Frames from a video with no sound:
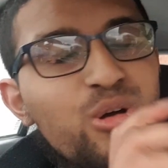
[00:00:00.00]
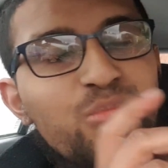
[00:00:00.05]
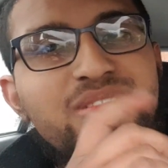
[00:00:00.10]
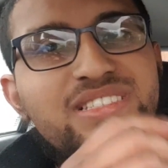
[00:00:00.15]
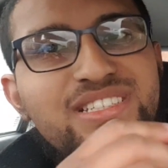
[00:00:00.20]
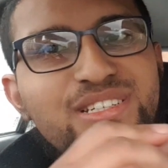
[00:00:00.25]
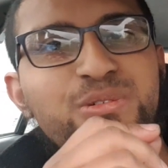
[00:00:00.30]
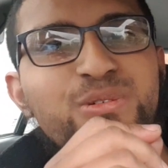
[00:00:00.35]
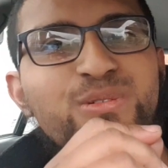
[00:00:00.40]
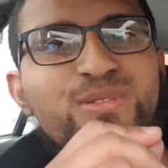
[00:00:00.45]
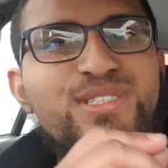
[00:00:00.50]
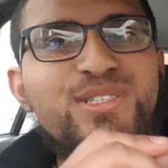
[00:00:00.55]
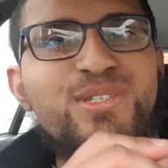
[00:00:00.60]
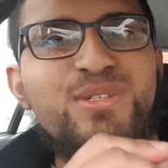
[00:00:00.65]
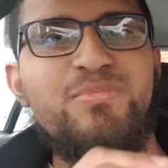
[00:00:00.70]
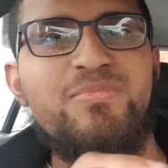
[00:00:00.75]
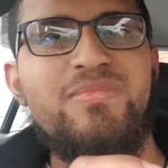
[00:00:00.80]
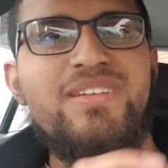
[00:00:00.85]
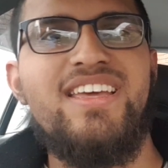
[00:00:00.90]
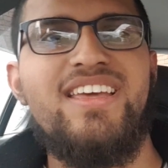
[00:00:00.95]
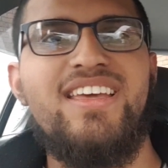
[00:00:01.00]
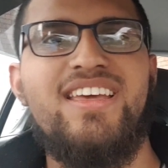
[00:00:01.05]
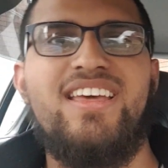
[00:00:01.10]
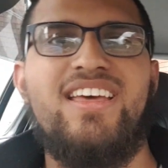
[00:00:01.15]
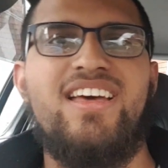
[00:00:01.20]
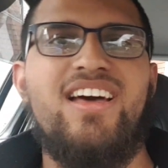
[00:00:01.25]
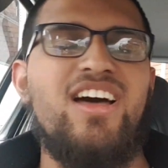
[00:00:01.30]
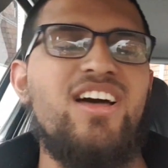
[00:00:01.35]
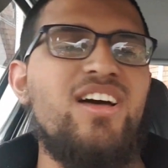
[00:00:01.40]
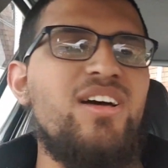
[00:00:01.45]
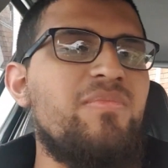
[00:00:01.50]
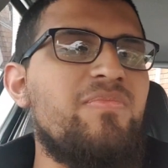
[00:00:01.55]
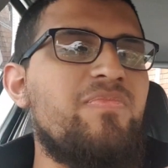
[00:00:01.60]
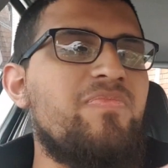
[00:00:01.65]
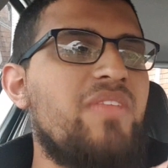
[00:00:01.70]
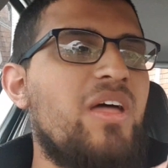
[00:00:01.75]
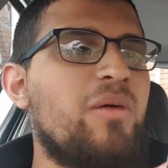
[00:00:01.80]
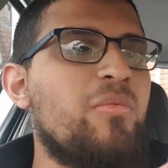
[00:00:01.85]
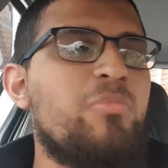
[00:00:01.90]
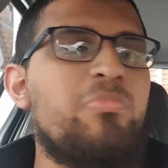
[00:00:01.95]
optical zoom.
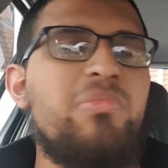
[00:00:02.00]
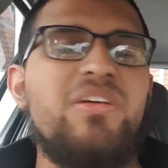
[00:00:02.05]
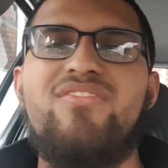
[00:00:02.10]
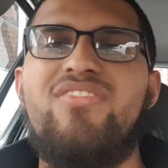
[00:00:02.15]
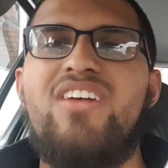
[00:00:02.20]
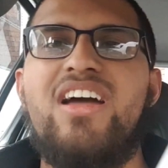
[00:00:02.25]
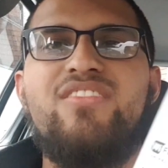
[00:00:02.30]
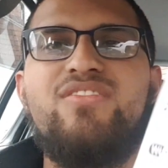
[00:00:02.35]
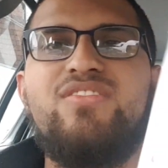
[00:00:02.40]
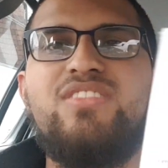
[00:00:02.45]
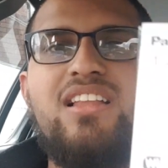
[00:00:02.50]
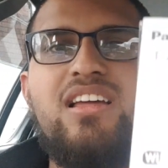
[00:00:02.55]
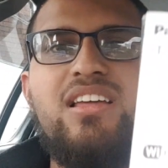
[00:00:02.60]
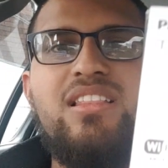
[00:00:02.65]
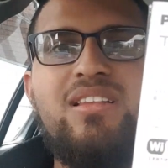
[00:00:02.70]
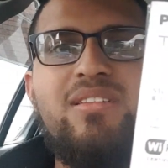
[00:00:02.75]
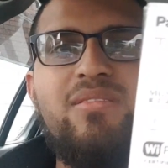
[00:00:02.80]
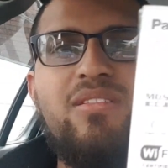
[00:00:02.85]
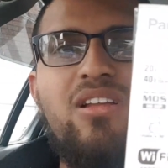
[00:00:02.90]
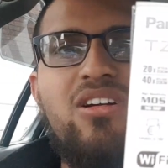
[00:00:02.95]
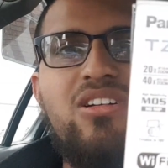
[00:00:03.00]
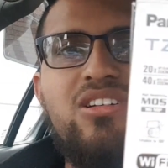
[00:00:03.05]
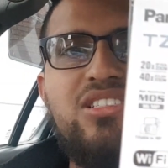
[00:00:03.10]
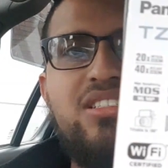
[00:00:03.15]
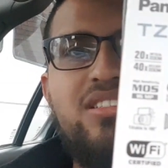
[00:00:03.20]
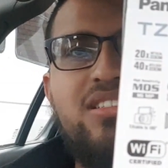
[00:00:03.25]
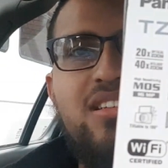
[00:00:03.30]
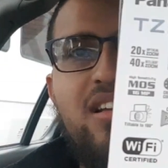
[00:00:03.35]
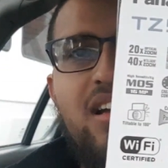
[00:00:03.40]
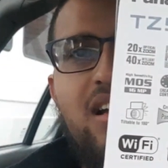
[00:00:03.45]
I'm a big fan of like large